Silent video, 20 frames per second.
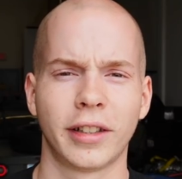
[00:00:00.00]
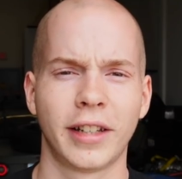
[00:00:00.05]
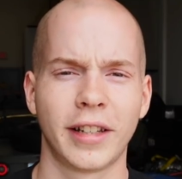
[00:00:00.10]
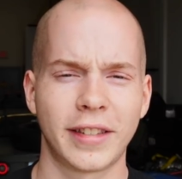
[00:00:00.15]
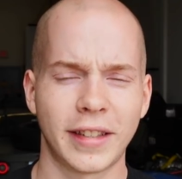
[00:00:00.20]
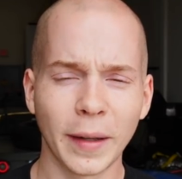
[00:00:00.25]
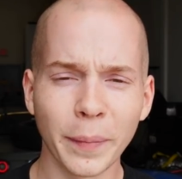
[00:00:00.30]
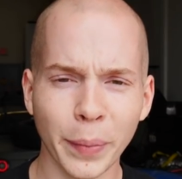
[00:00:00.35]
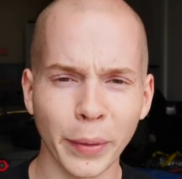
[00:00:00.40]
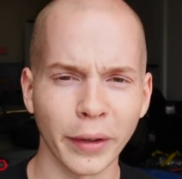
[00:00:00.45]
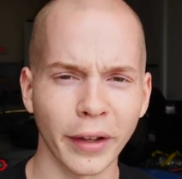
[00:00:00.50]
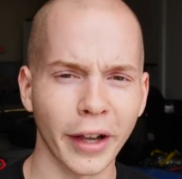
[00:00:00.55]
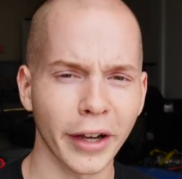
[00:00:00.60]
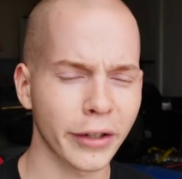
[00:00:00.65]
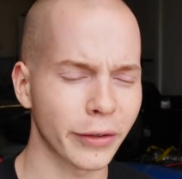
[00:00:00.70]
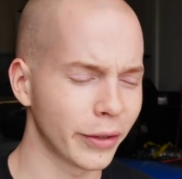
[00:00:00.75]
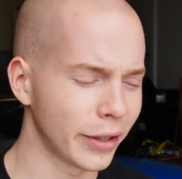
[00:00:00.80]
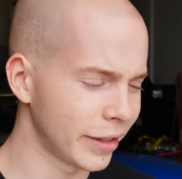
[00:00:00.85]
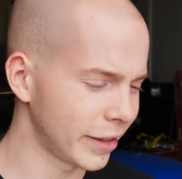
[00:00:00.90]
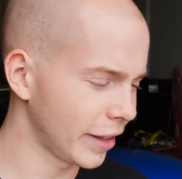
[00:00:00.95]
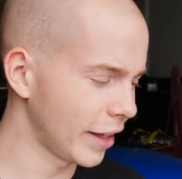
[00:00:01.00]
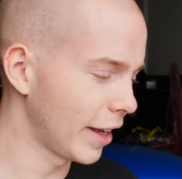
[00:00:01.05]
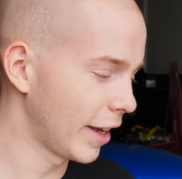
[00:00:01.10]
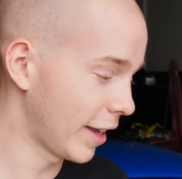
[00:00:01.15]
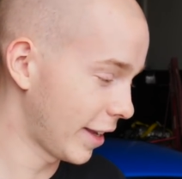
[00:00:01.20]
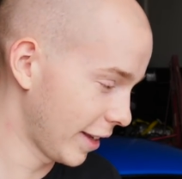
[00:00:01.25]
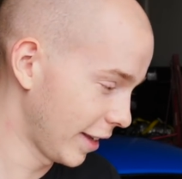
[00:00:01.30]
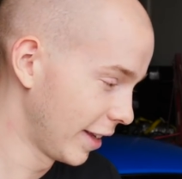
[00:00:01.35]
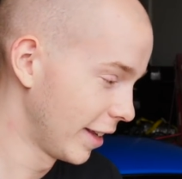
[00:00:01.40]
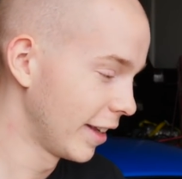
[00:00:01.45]
Simple luxuries
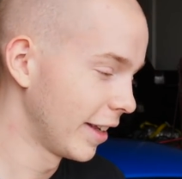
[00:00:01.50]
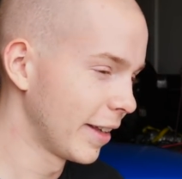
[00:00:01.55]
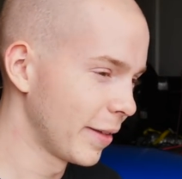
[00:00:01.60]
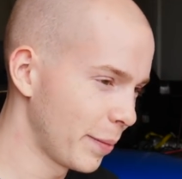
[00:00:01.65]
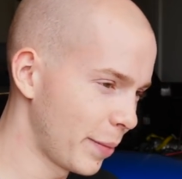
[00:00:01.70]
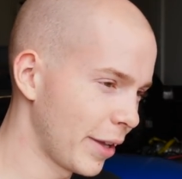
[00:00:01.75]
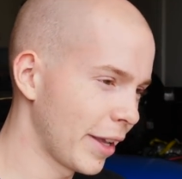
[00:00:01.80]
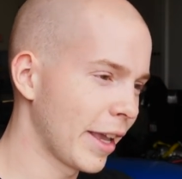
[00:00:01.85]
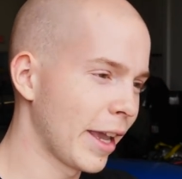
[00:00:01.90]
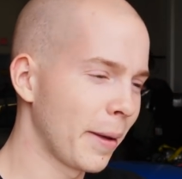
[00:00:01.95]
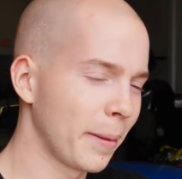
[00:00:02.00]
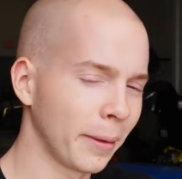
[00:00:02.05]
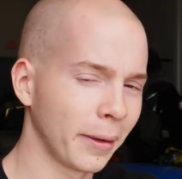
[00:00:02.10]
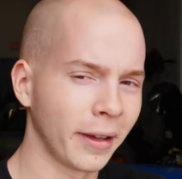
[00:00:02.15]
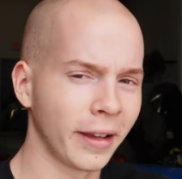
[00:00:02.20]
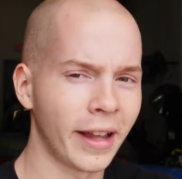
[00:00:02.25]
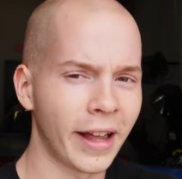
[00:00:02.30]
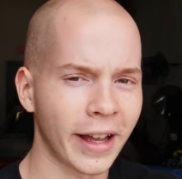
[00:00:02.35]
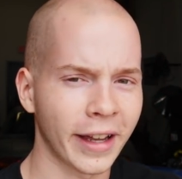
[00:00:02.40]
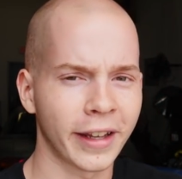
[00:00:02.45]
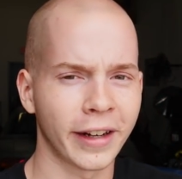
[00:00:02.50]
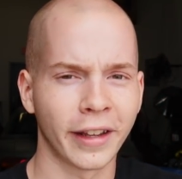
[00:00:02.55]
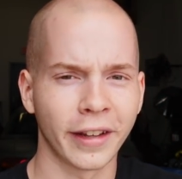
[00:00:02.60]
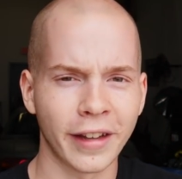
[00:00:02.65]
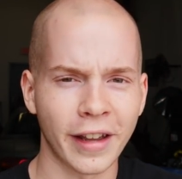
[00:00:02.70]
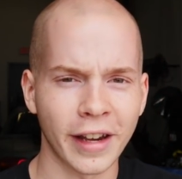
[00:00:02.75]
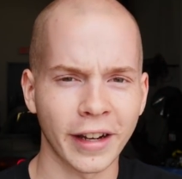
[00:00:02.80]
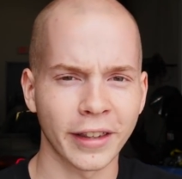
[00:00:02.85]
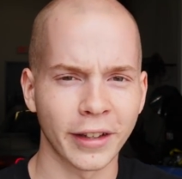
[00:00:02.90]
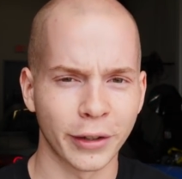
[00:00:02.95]
like being able to lock and
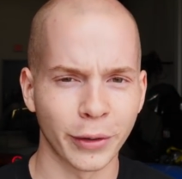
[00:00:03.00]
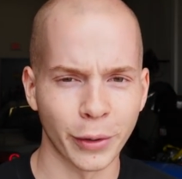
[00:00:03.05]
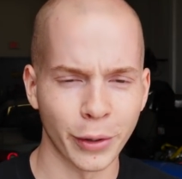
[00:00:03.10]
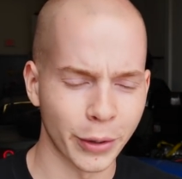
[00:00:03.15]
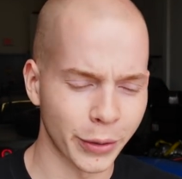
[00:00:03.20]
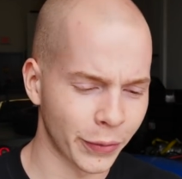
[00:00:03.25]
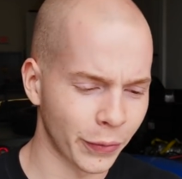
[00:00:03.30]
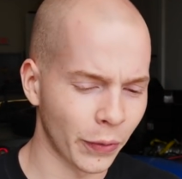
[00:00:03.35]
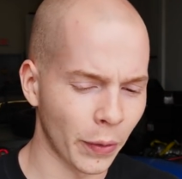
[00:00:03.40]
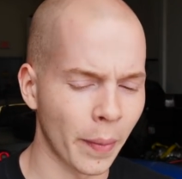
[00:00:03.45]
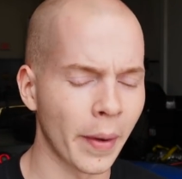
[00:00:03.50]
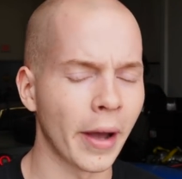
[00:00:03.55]
unlock the doors with a